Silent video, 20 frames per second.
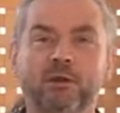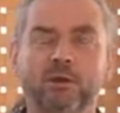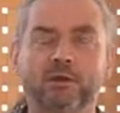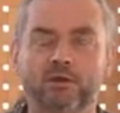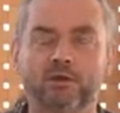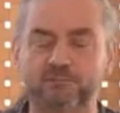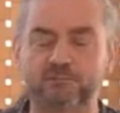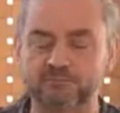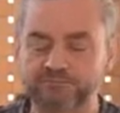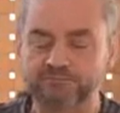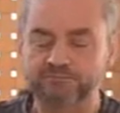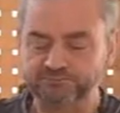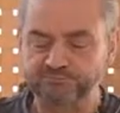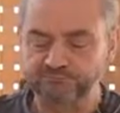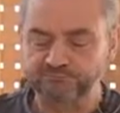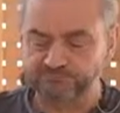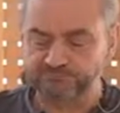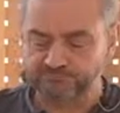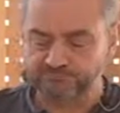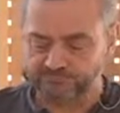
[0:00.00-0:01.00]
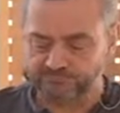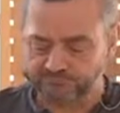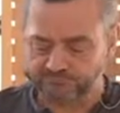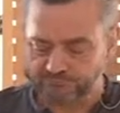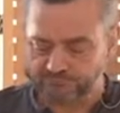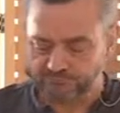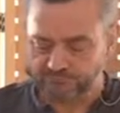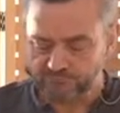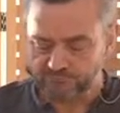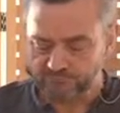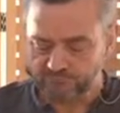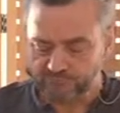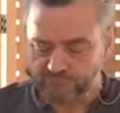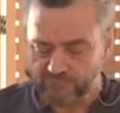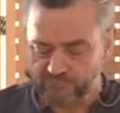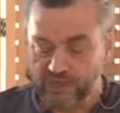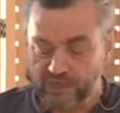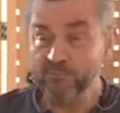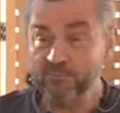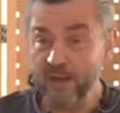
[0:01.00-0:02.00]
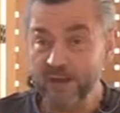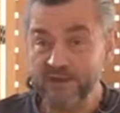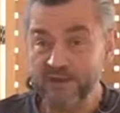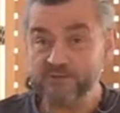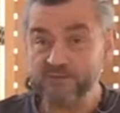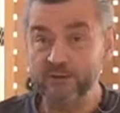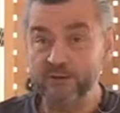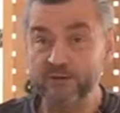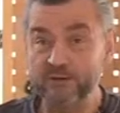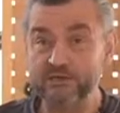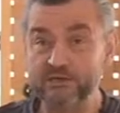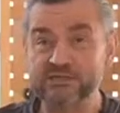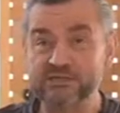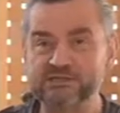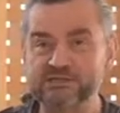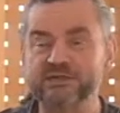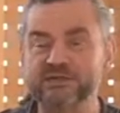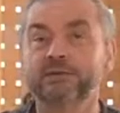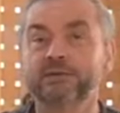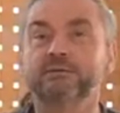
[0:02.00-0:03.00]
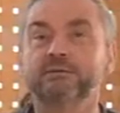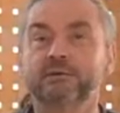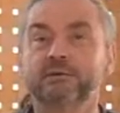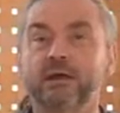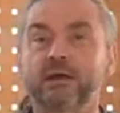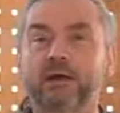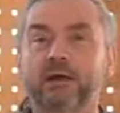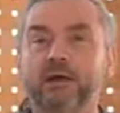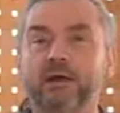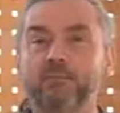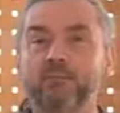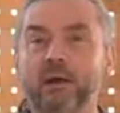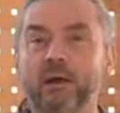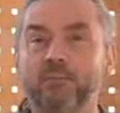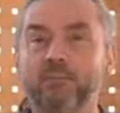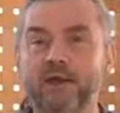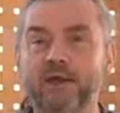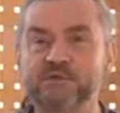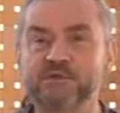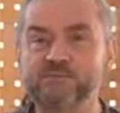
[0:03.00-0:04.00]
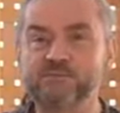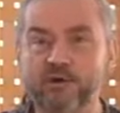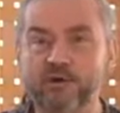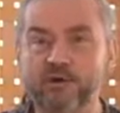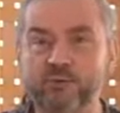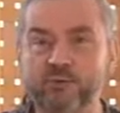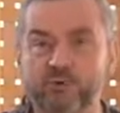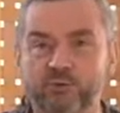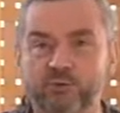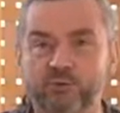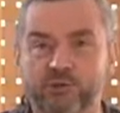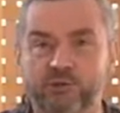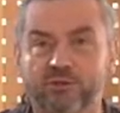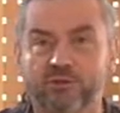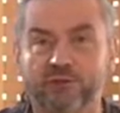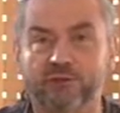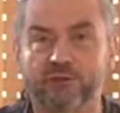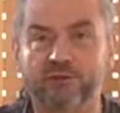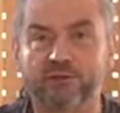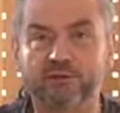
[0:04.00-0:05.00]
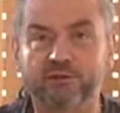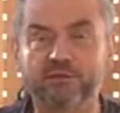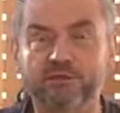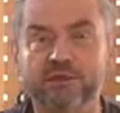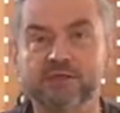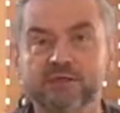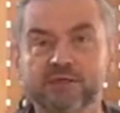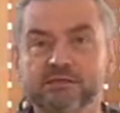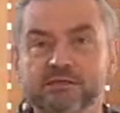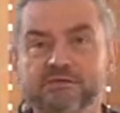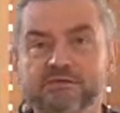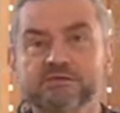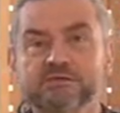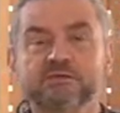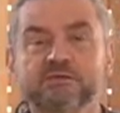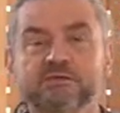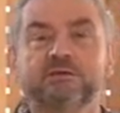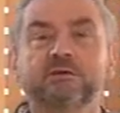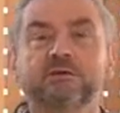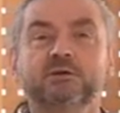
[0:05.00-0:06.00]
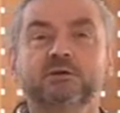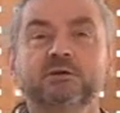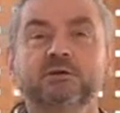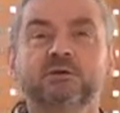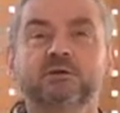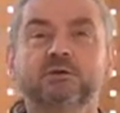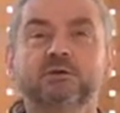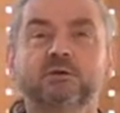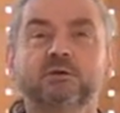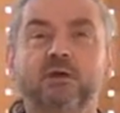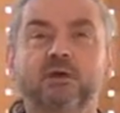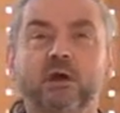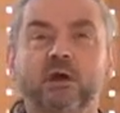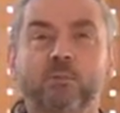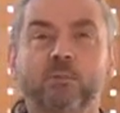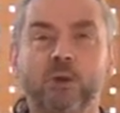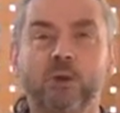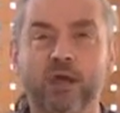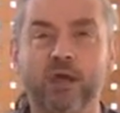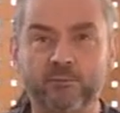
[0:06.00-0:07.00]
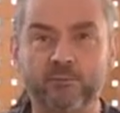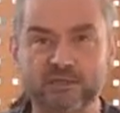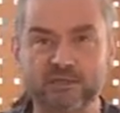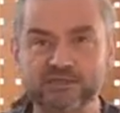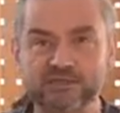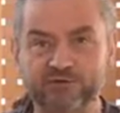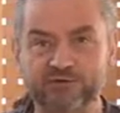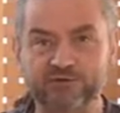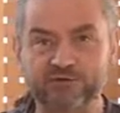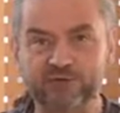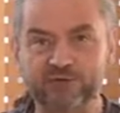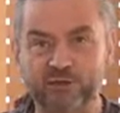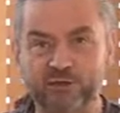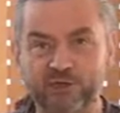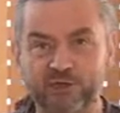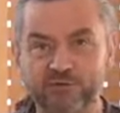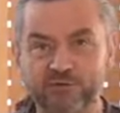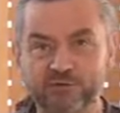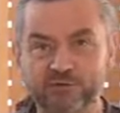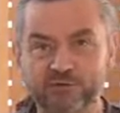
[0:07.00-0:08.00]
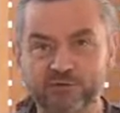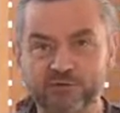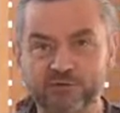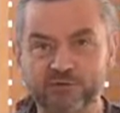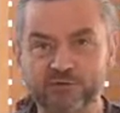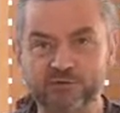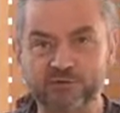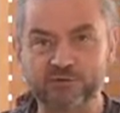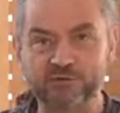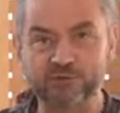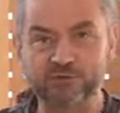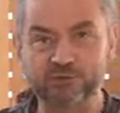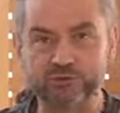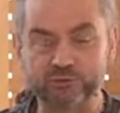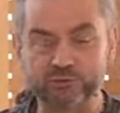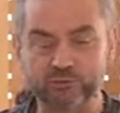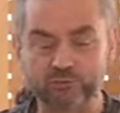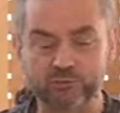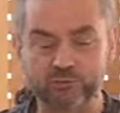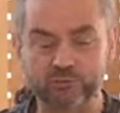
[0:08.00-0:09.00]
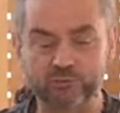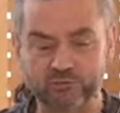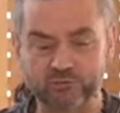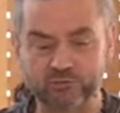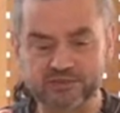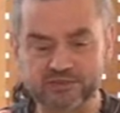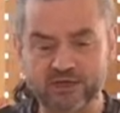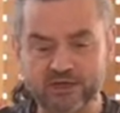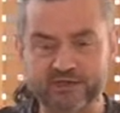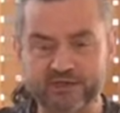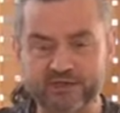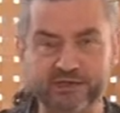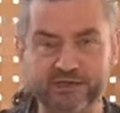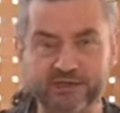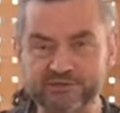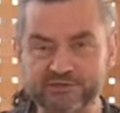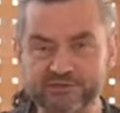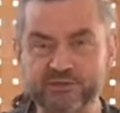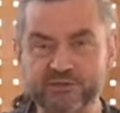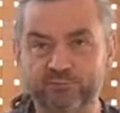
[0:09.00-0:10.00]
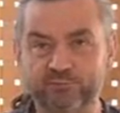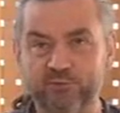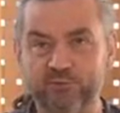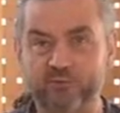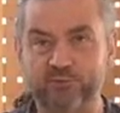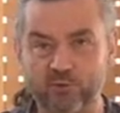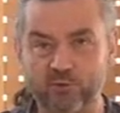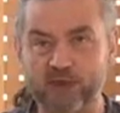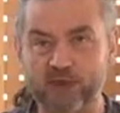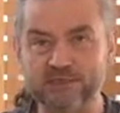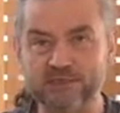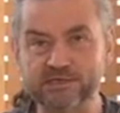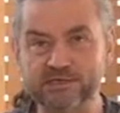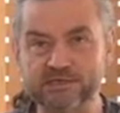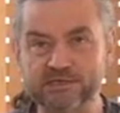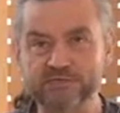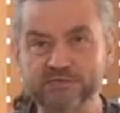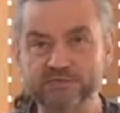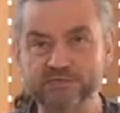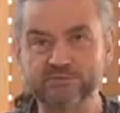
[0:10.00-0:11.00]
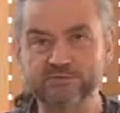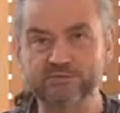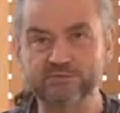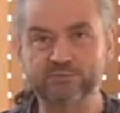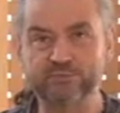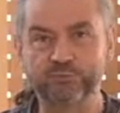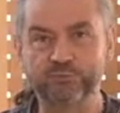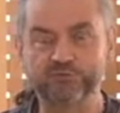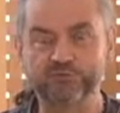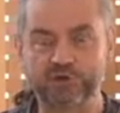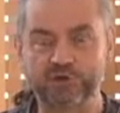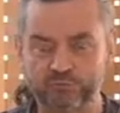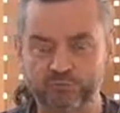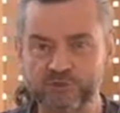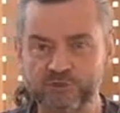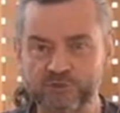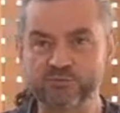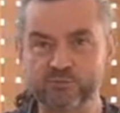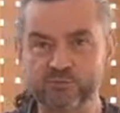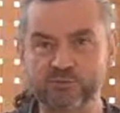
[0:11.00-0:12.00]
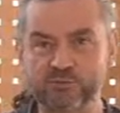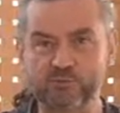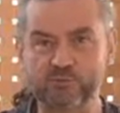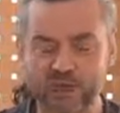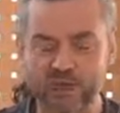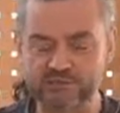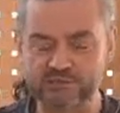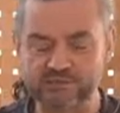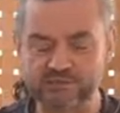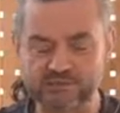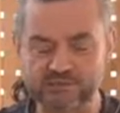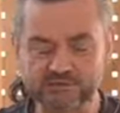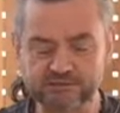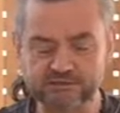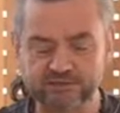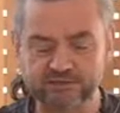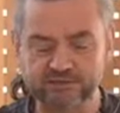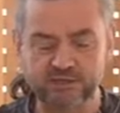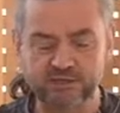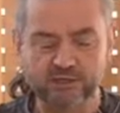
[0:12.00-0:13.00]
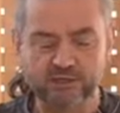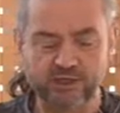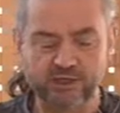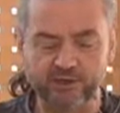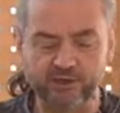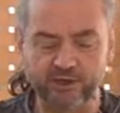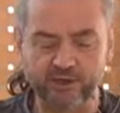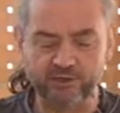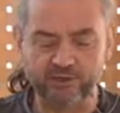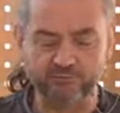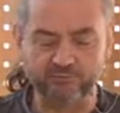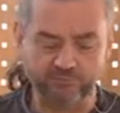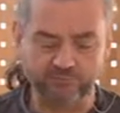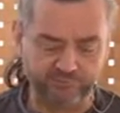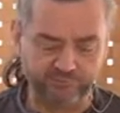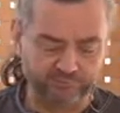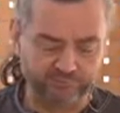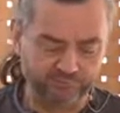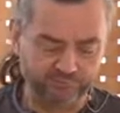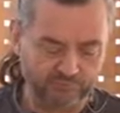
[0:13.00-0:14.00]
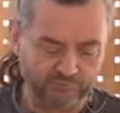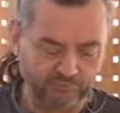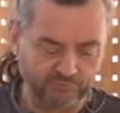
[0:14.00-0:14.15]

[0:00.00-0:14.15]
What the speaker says: In my experience, as in my experiment with the thing, is applying myself to it, to these ideas in practice, so principles in practice, and then